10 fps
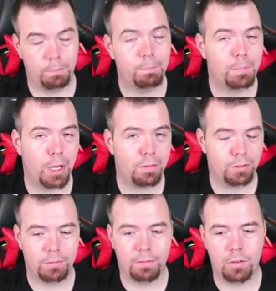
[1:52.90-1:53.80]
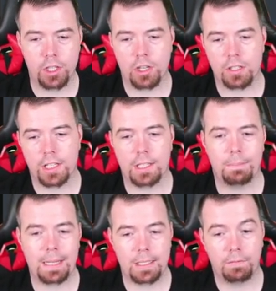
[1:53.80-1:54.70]
beautiful. 40 shots, 60
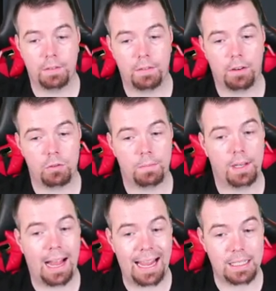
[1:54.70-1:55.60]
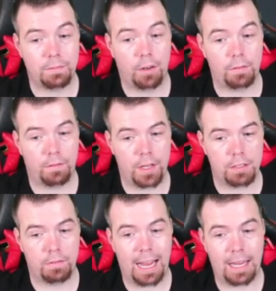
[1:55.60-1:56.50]
passing, 55 dribbling, 85
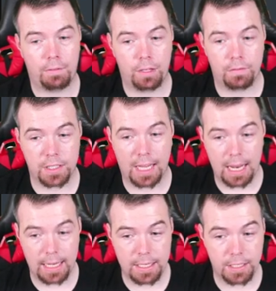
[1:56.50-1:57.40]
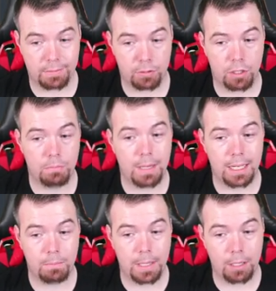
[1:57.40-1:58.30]
defensive, 83 physicality, 6'2",
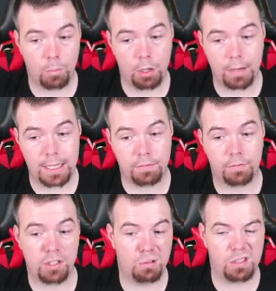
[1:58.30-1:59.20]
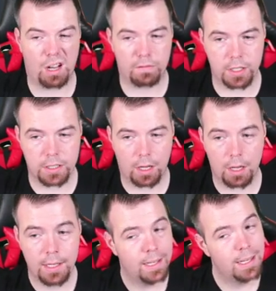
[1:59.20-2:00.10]
medium work rates, 2-star,
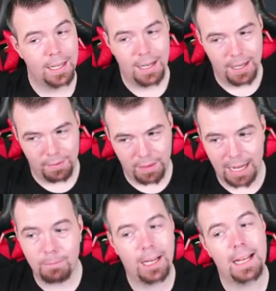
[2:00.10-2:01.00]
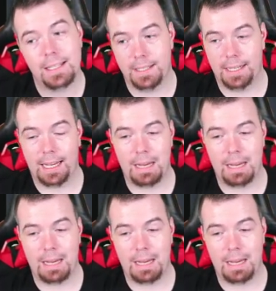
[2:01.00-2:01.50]
3-star. Then we get into the in-game